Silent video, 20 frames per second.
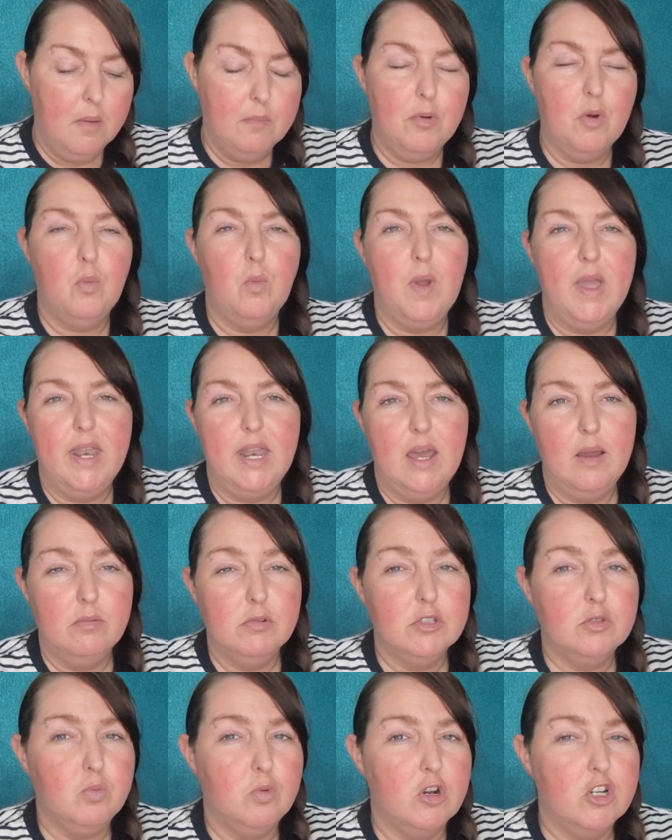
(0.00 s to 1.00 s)
But when I
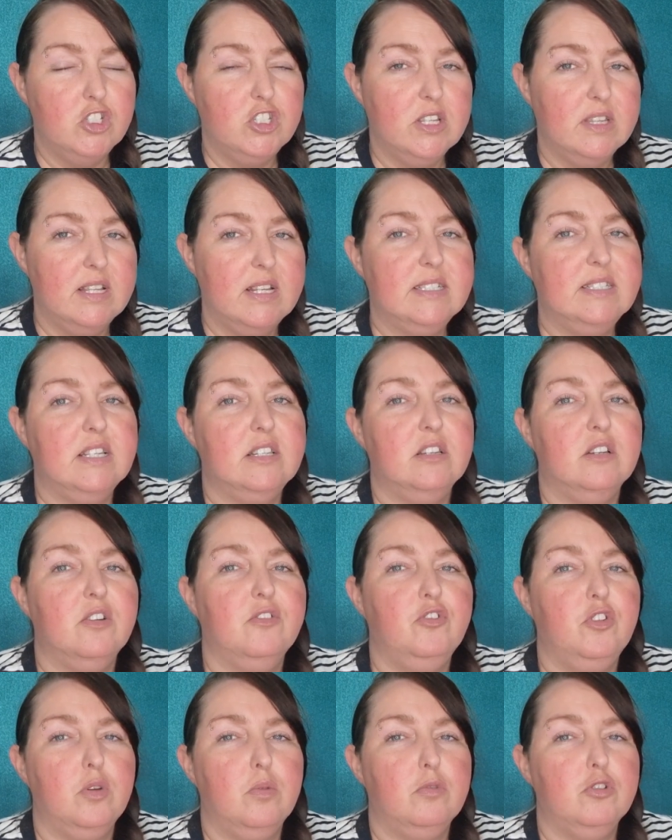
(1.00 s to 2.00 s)
was watching this
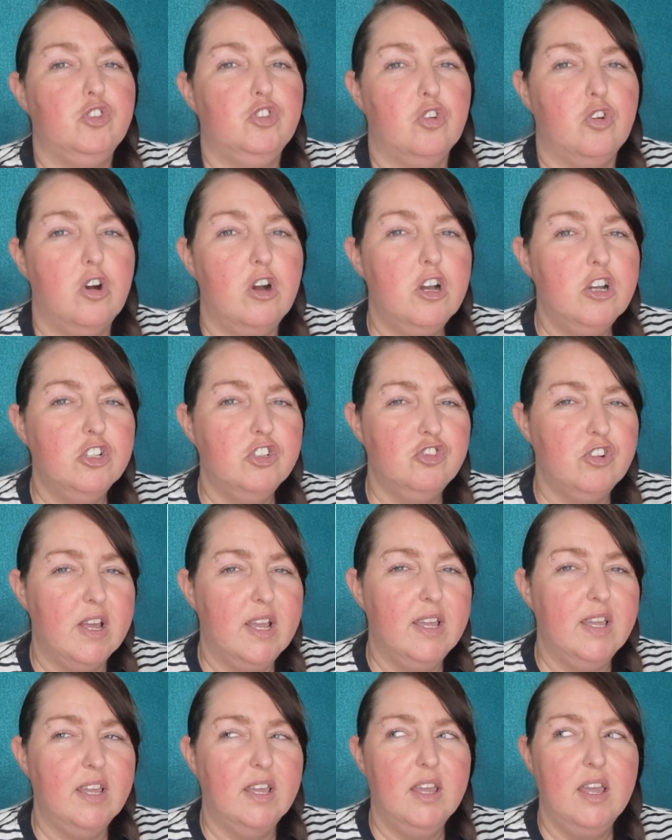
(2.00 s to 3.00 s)
interview with Josh,
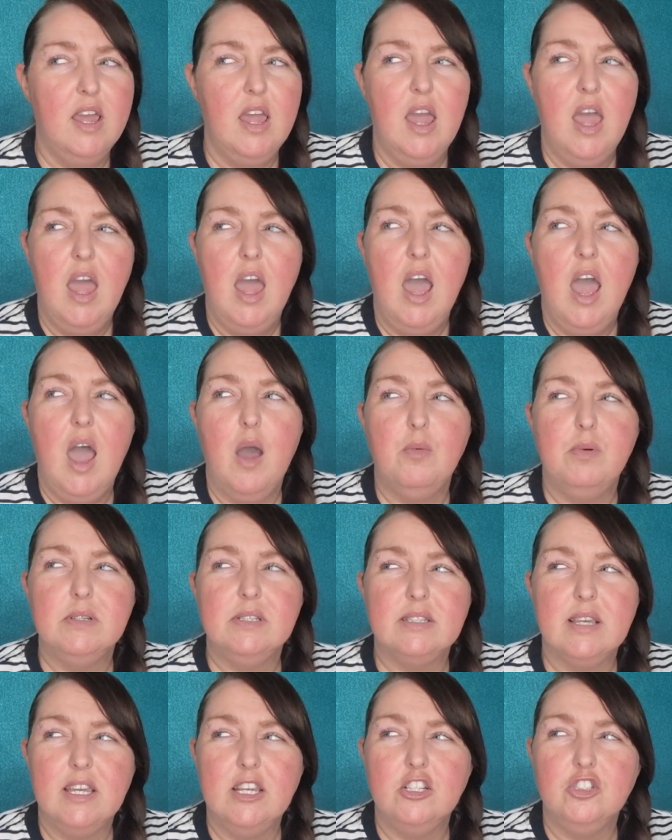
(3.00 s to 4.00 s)
right, I
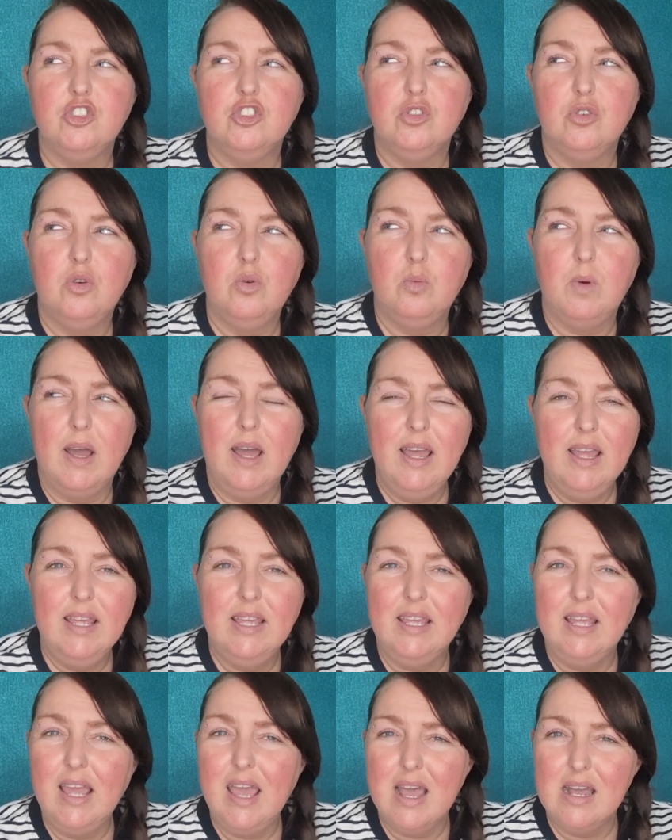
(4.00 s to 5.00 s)
was like, do you know what?
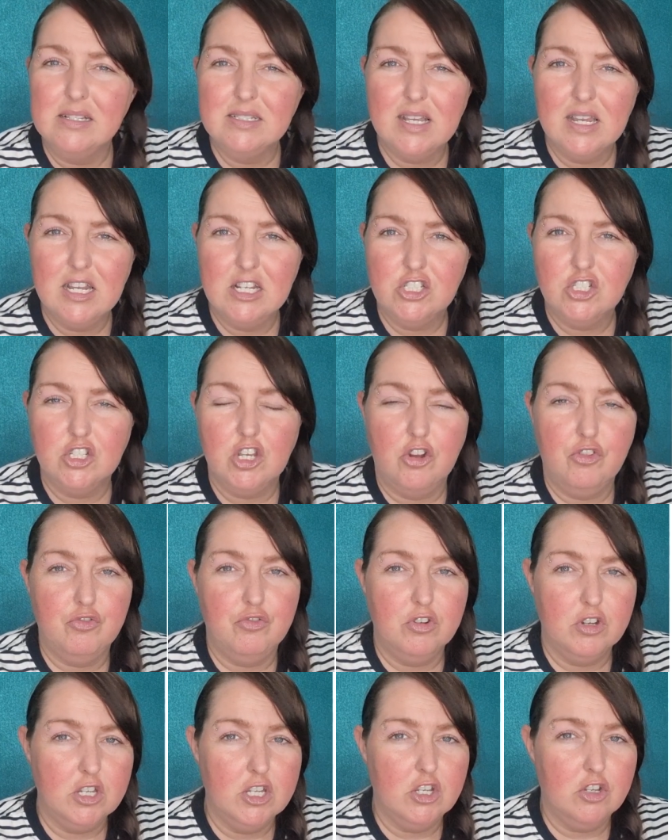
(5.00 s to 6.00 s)
He is actually a
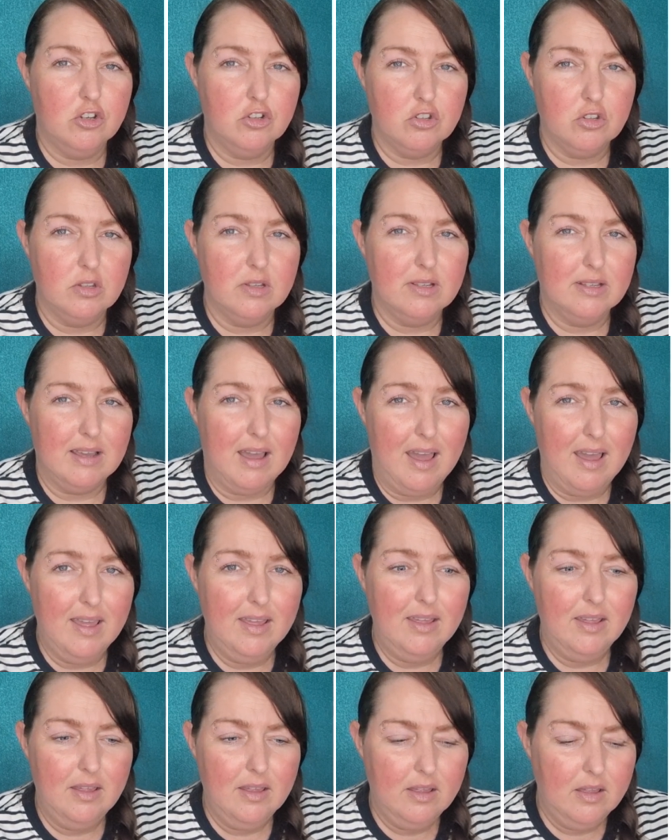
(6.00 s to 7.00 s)
really good looking
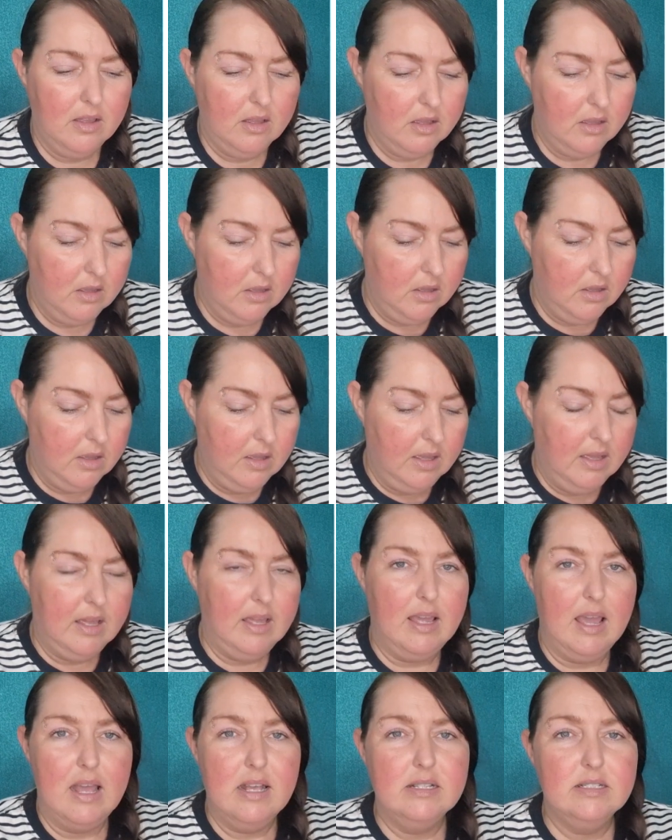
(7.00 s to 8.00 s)
guy.
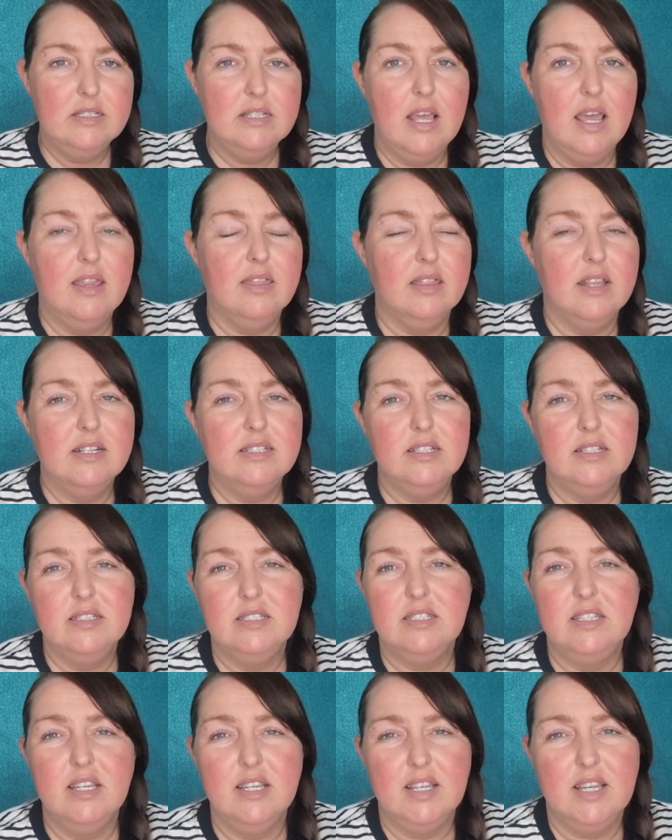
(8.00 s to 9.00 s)
He is. And listen,
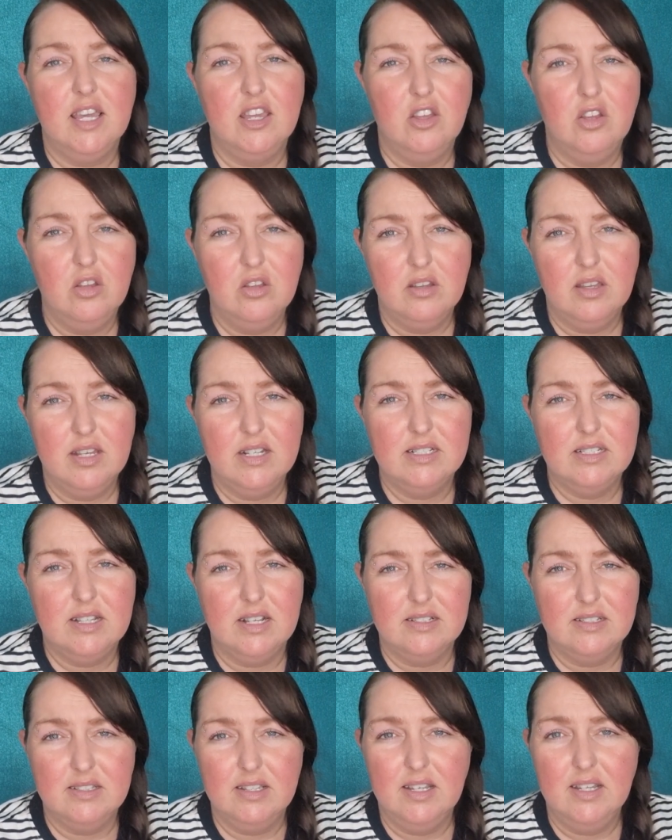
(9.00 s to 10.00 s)
see a guy who likes
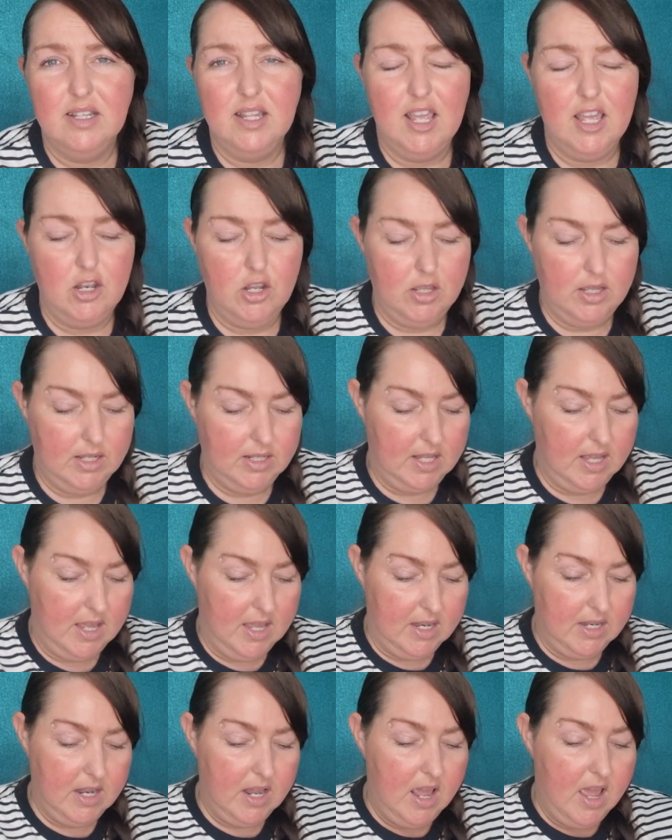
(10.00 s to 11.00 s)
Disney, 10 out of
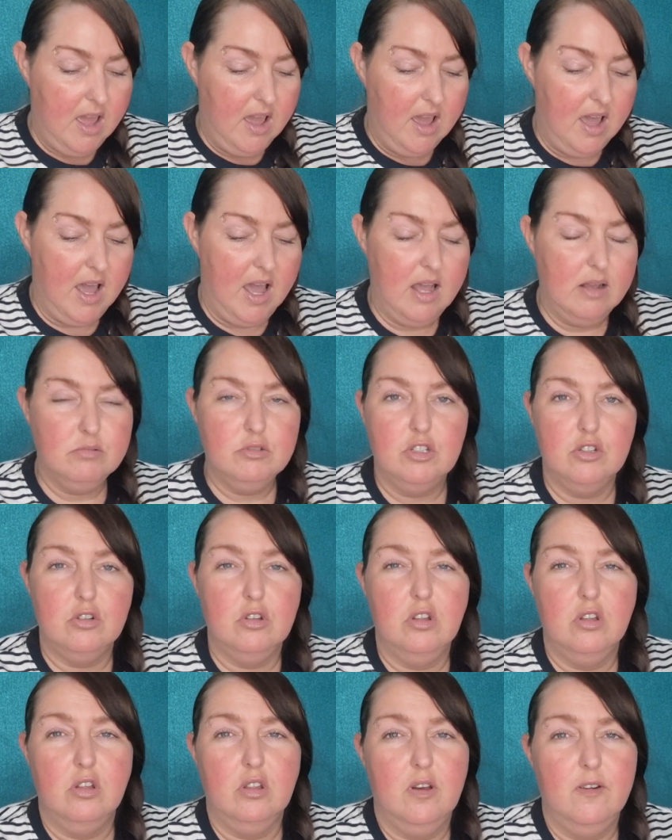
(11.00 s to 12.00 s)
10. I
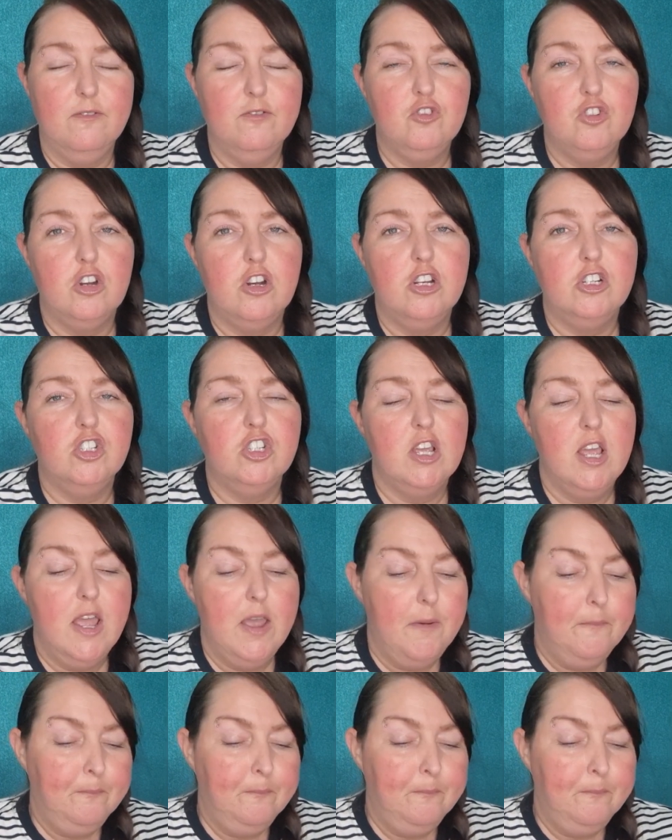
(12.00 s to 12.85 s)
absolutely love Josh.